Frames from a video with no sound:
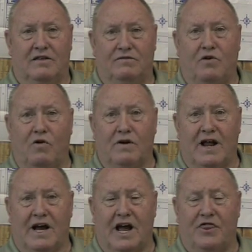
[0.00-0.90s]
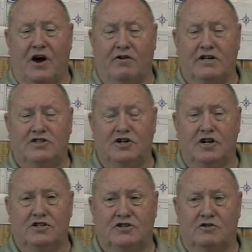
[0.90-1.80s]
forward like I thought it
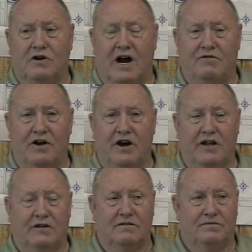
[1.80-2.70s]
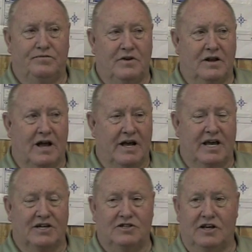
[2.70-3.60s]
should, so I run, and I
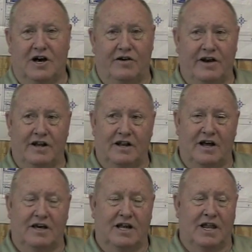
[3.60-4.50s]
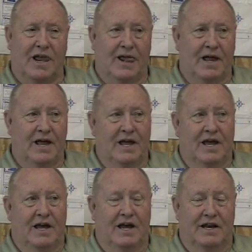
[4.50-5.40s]
guess you'd call it unlucky, and
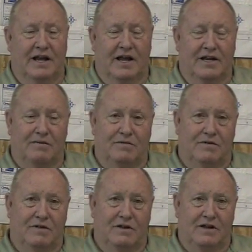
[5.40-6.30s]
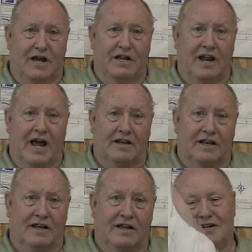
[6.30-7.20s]
end up getting
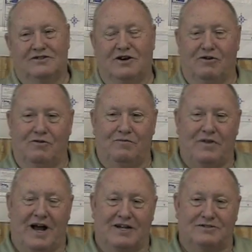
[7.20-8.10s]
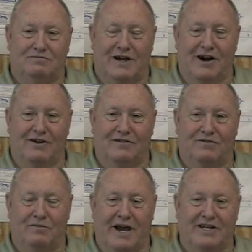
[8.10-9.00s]
elected. So I was mayor
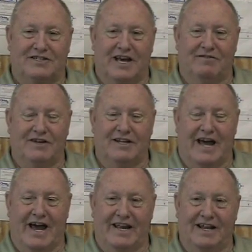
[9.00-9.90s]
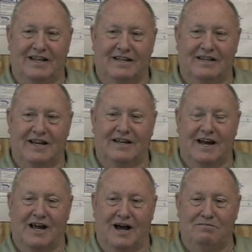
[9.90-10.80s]
from '87 to '90, and then
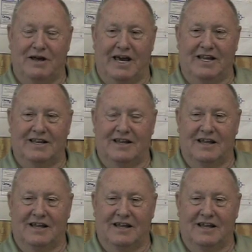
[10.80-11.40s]
I got beat.